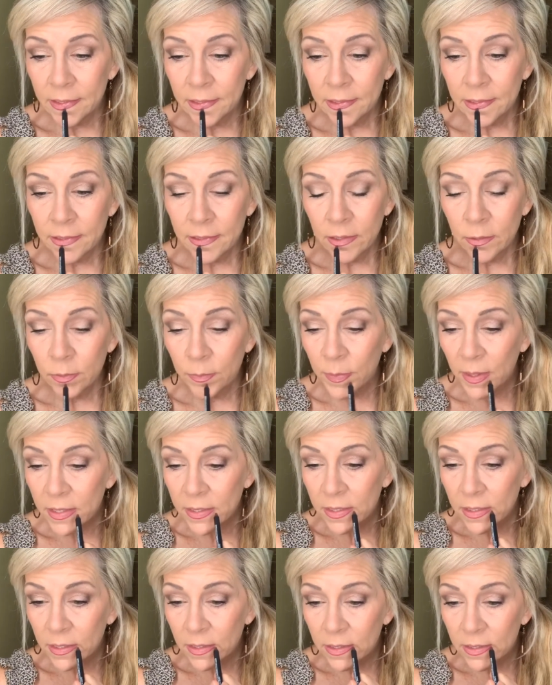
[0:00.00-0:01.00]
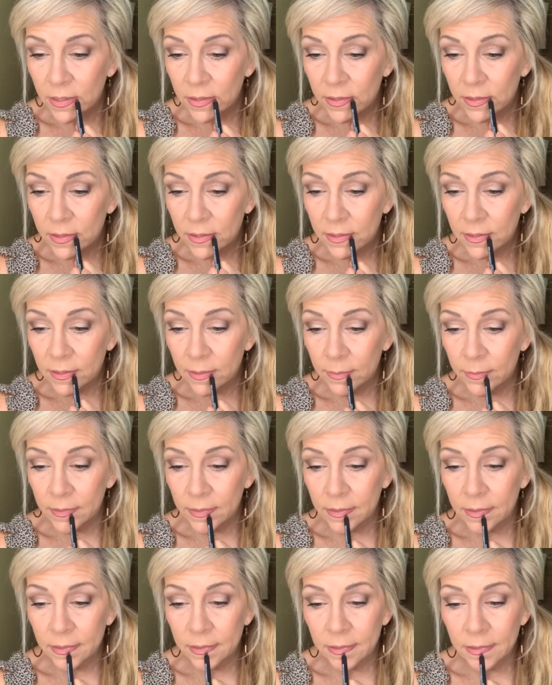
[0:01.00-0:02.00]
you would basically do the same
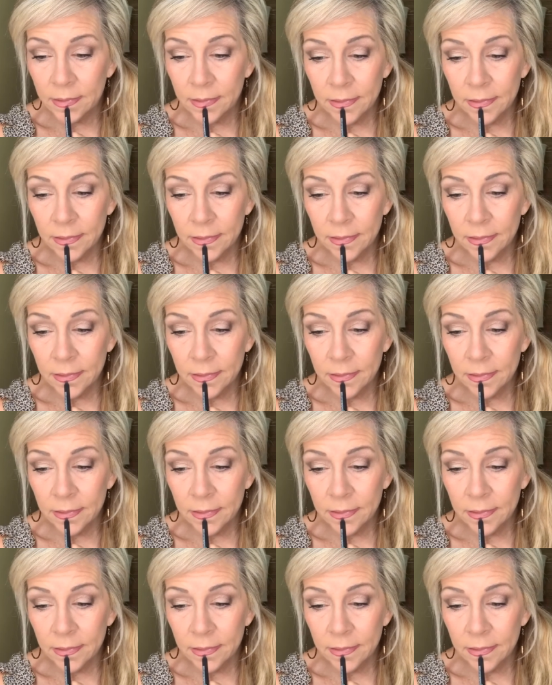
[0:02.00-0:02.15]
thing